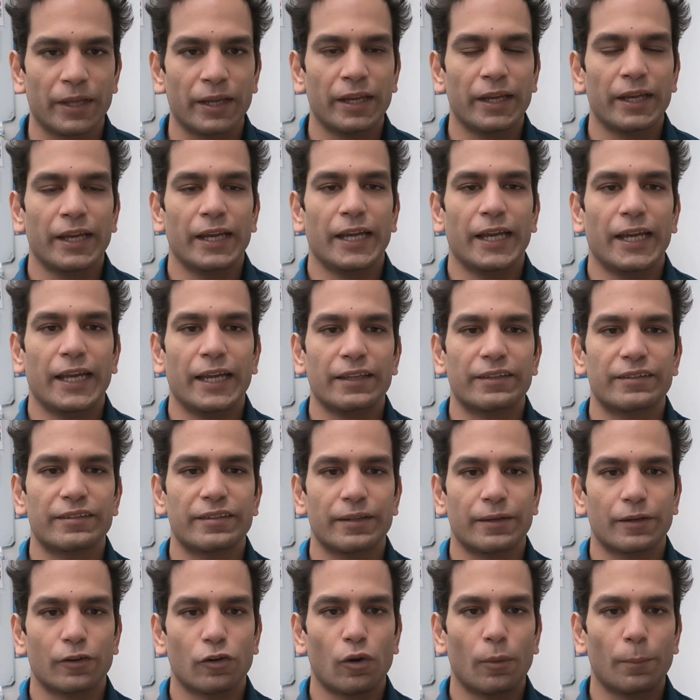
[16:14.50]
It
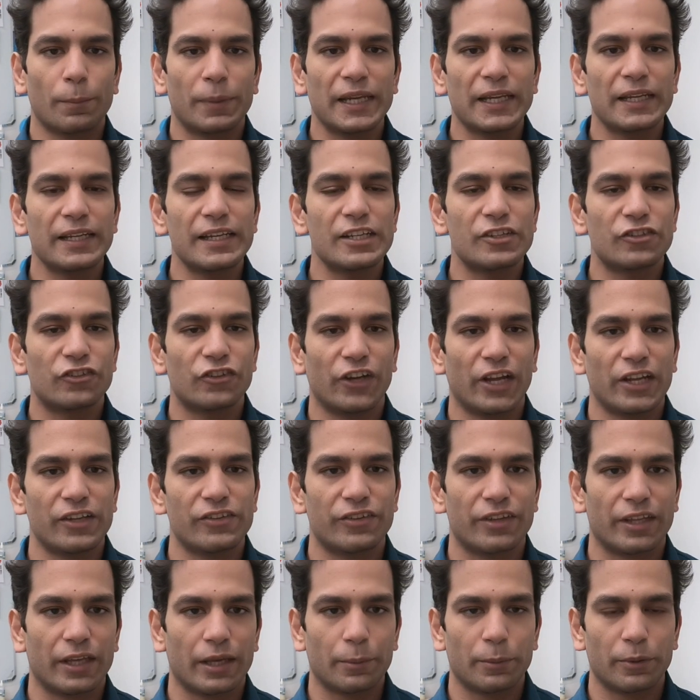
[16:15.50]
completely changed the
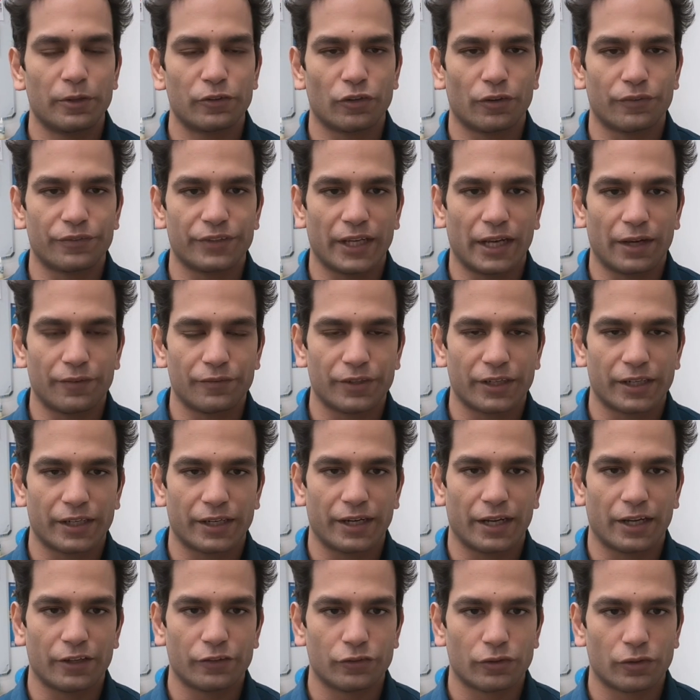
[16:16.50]
image of the African
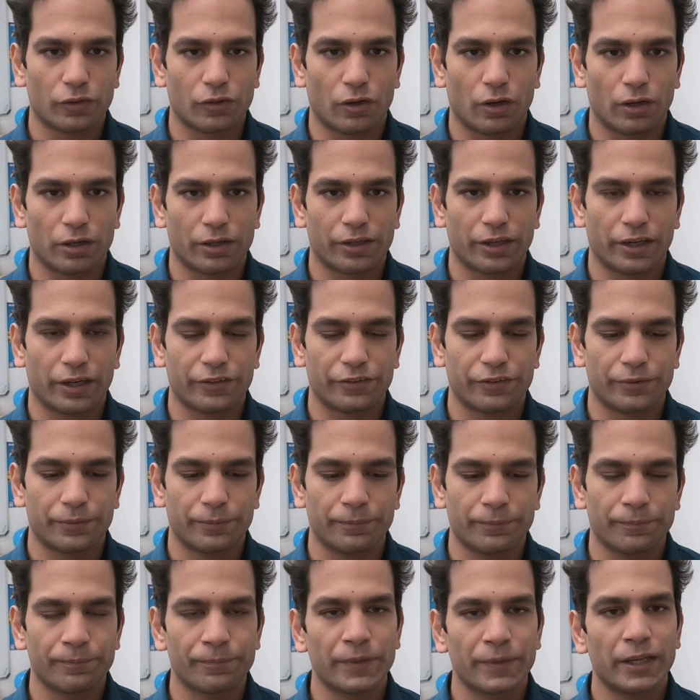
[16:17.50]
National Congress.
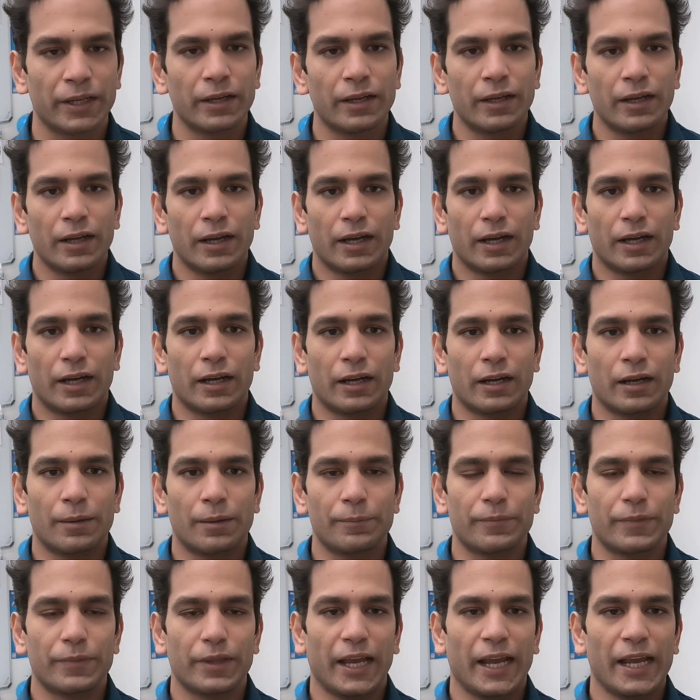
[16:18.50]

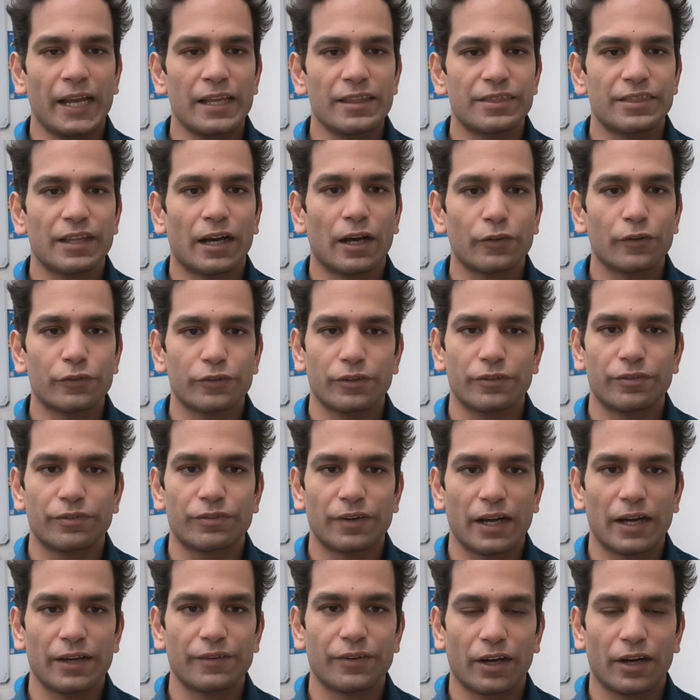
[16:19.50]

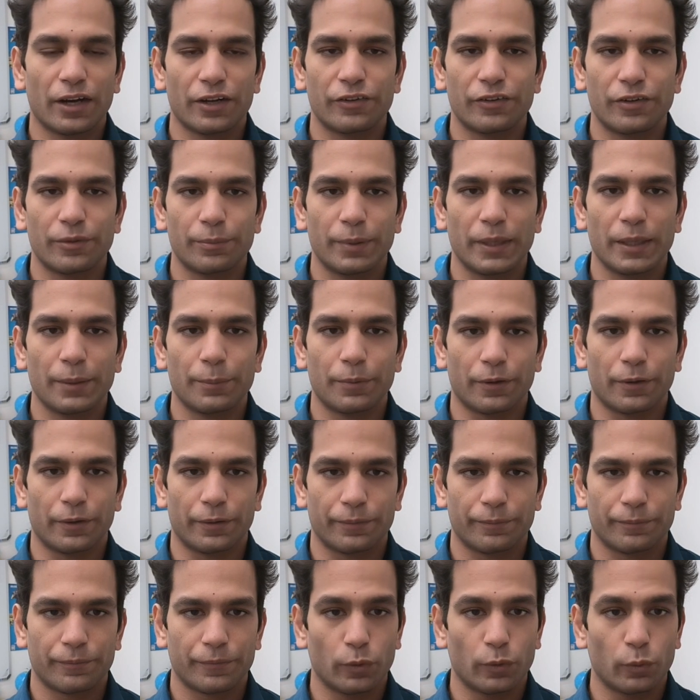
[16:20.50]
8,500 people
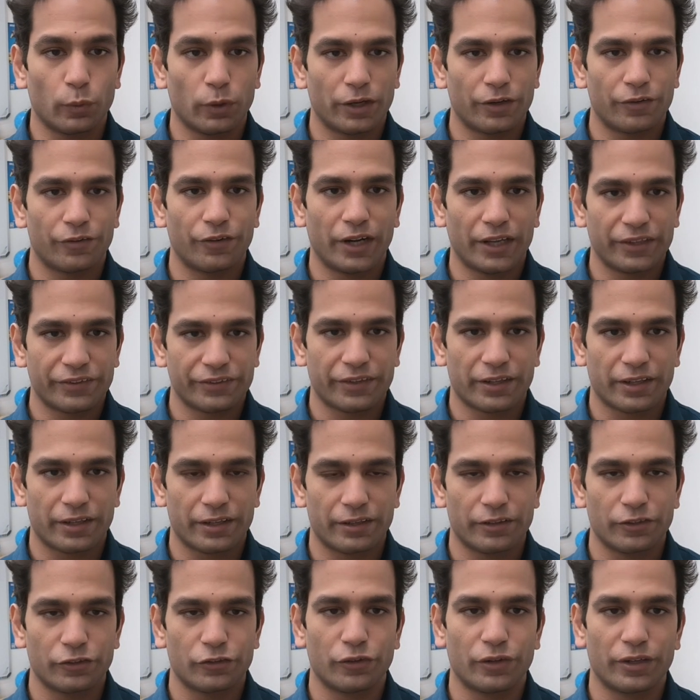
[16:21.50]
were arrested
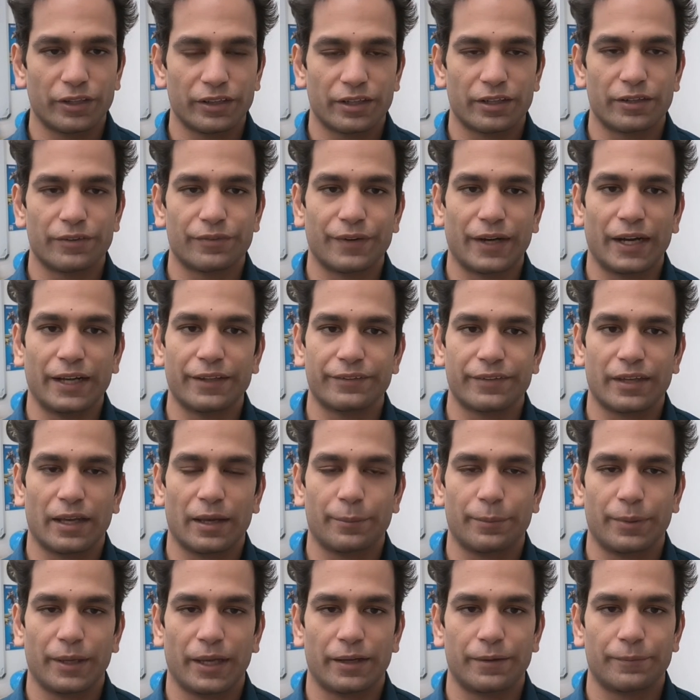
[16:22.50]
during the Defiance Campaign.
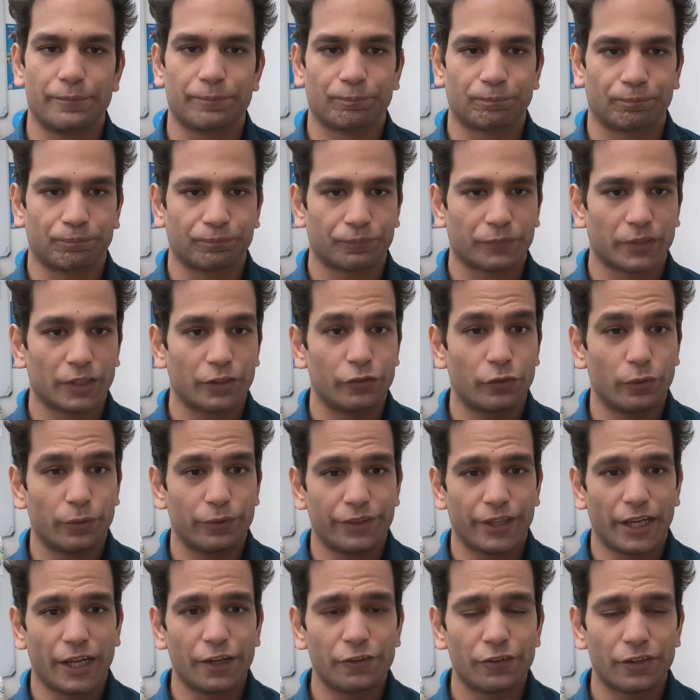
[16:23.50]
So in that
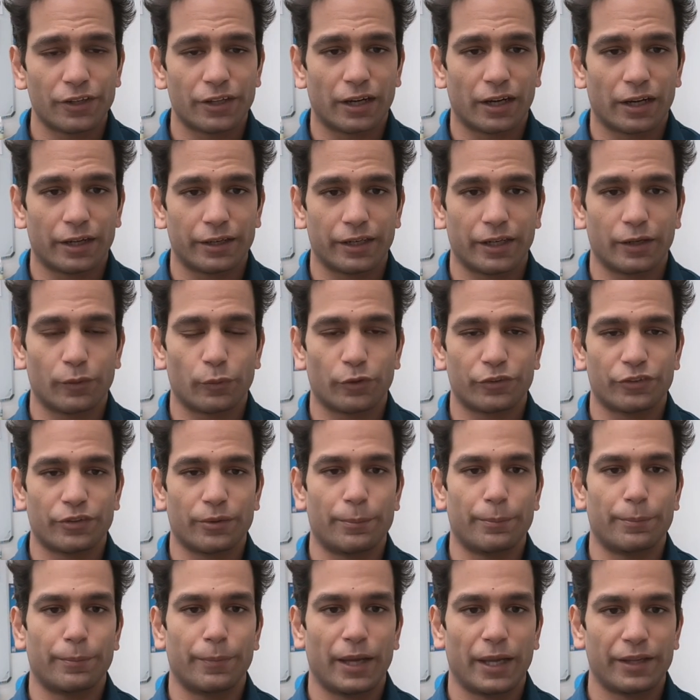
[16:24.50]
regard, it was a
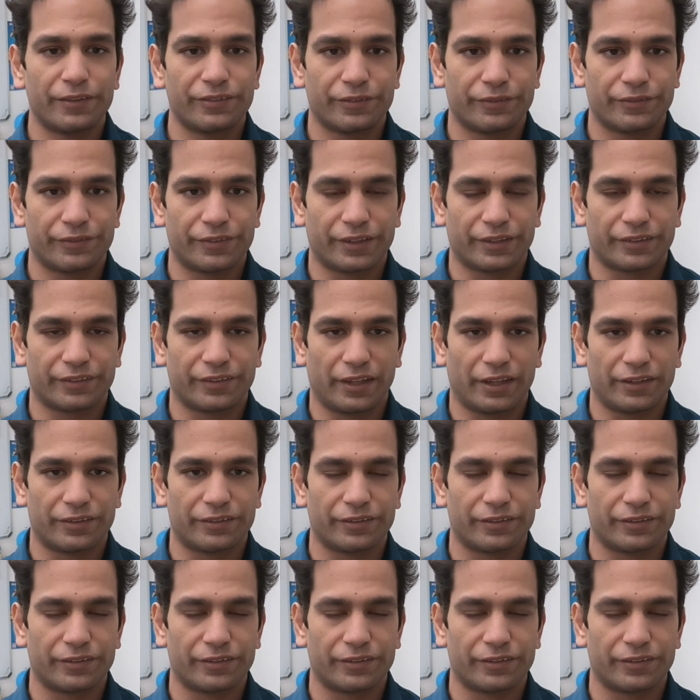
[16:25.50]
massive success.